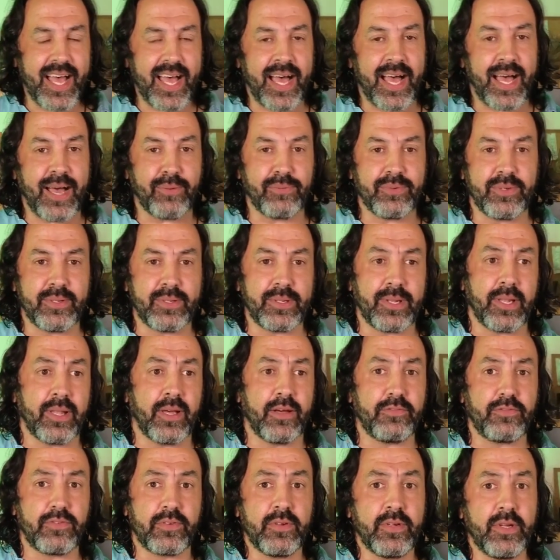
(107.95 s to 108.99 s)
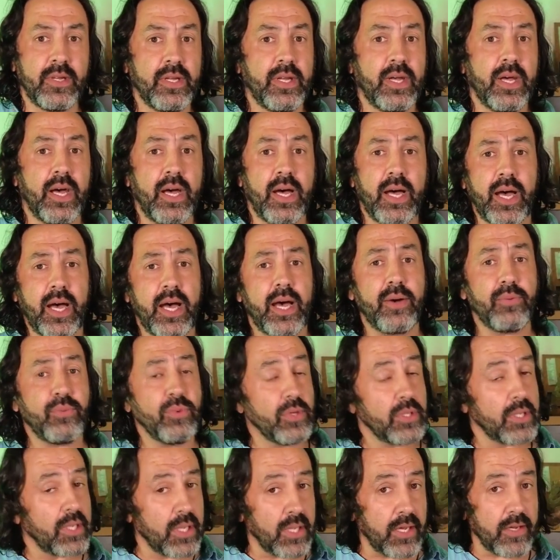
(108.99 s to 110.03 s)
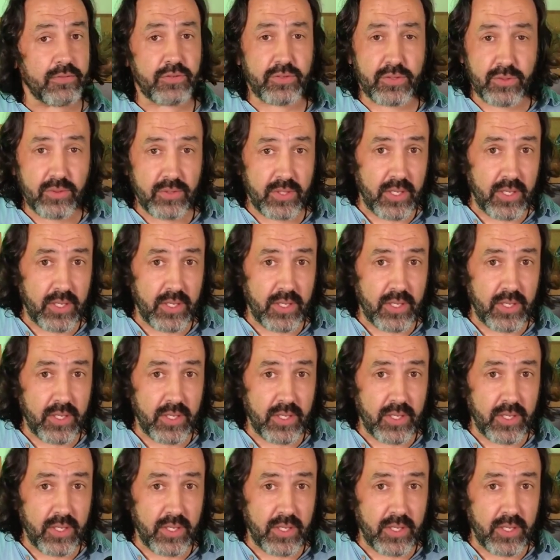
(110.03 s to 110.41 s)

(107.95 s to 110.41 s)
I would love to